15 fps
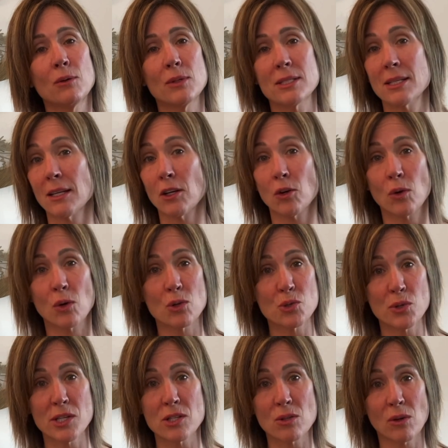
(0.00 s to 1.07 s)
was in a
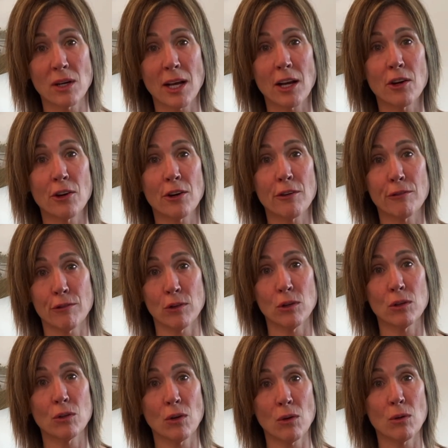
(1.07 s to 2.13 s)
grocery store and I heard a
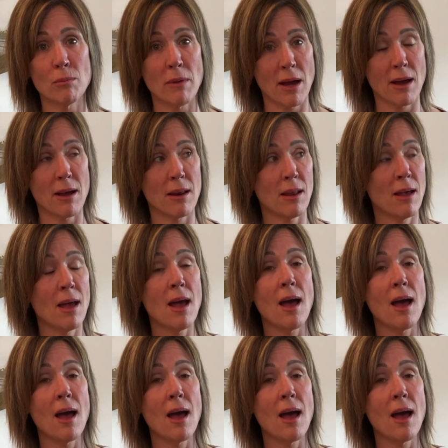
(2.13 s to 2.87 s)
full grown man